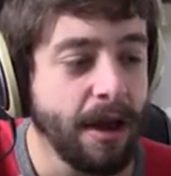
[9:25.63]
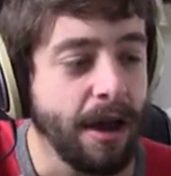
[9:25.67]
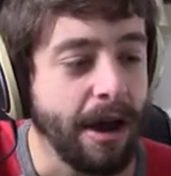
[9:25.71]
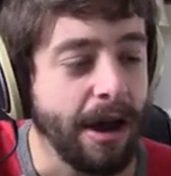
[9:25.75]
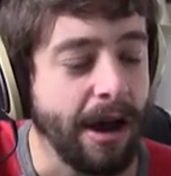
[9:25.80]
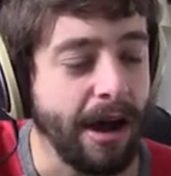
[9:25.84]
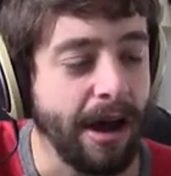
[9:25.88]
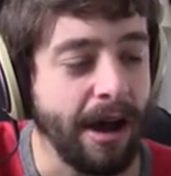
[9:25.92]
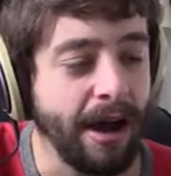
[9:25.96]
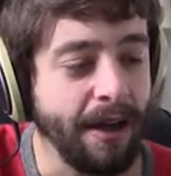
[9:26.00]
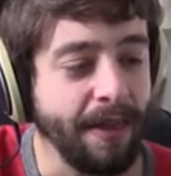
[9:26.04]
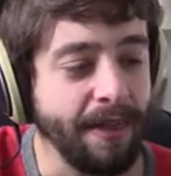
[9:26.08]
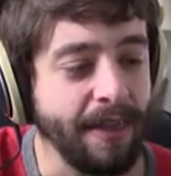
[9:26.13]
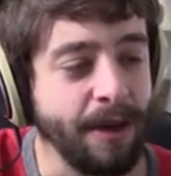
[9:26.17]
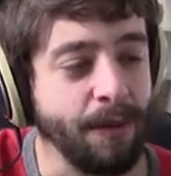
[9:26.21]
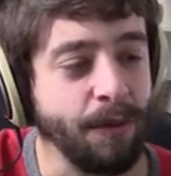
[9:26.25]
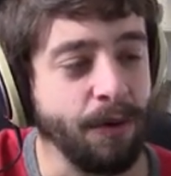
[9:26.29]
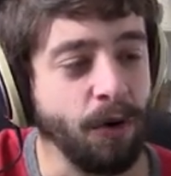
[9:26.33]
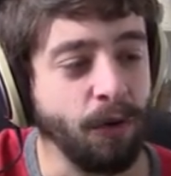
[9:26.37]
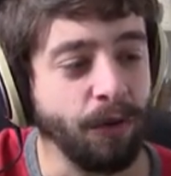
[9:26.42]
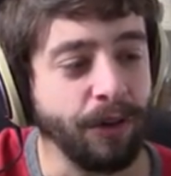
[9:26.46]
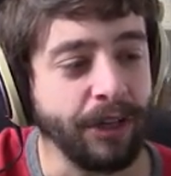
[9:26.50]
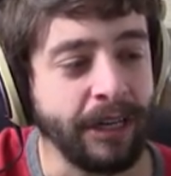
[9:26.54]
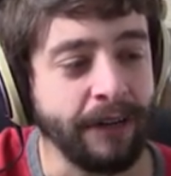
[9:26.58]
uh, it
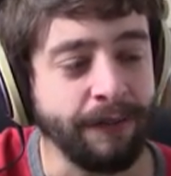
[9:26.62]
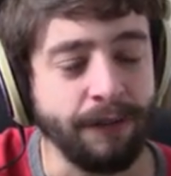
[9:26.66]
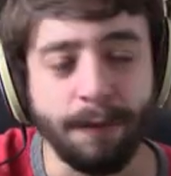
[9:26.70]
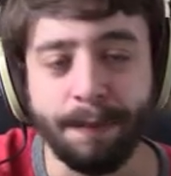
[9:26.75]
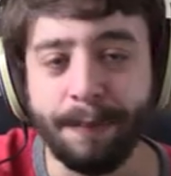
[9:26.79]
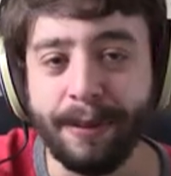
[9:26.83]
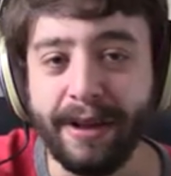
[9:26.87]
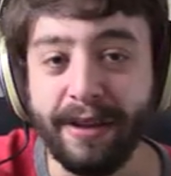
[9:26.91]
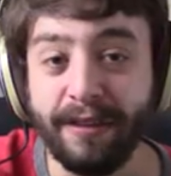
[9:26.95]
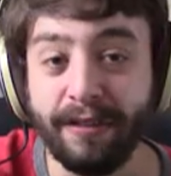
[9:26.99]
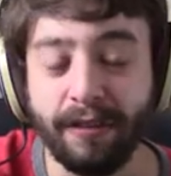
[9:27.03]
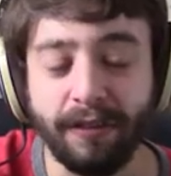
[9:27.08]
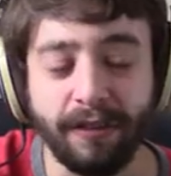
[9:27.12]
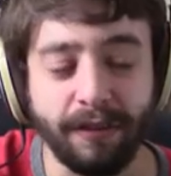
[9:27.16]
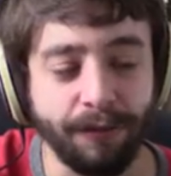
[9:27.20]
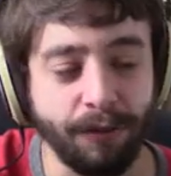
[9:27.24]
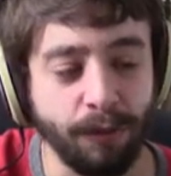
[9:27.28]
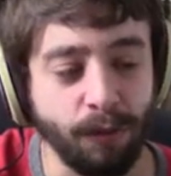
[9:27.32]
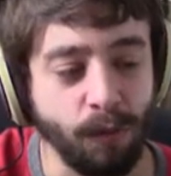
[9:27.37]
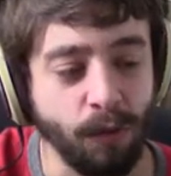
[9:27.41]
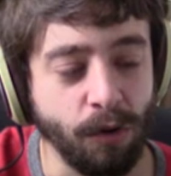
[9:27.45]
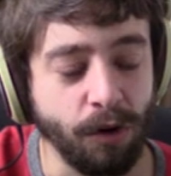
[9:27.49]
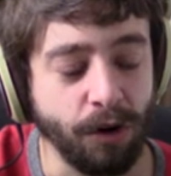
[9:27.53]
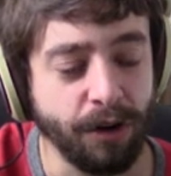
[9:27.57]
would only give you pieces of
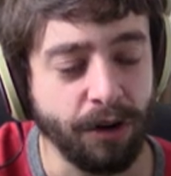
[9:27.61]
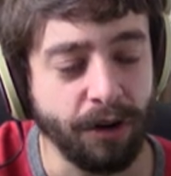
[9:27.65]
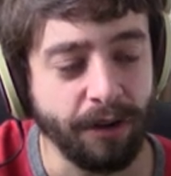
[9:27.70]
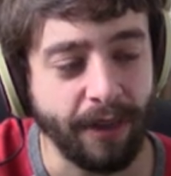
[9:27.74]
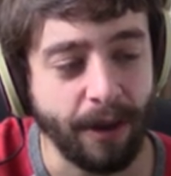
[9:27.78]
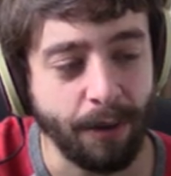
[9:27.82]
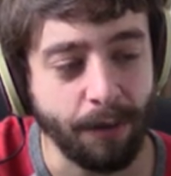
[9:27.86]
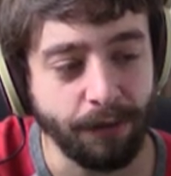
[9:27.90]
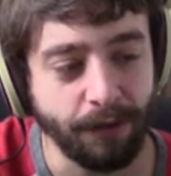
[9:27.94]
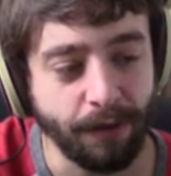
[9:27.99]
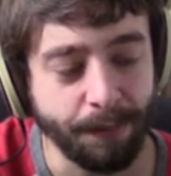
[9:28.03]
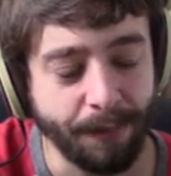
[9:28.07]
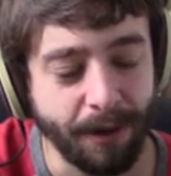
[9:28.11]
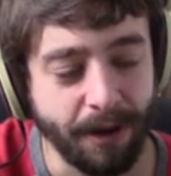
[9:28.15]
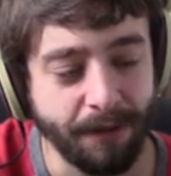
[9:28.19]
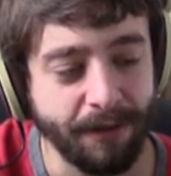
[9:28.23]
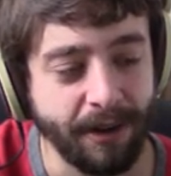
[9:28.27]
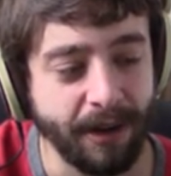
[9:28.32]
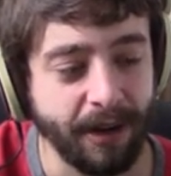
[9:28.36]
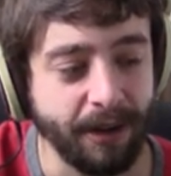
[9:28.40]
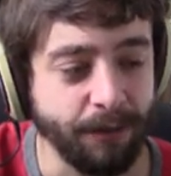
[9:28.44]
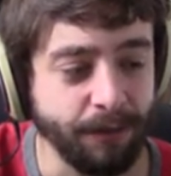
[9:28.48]
the word that was above it.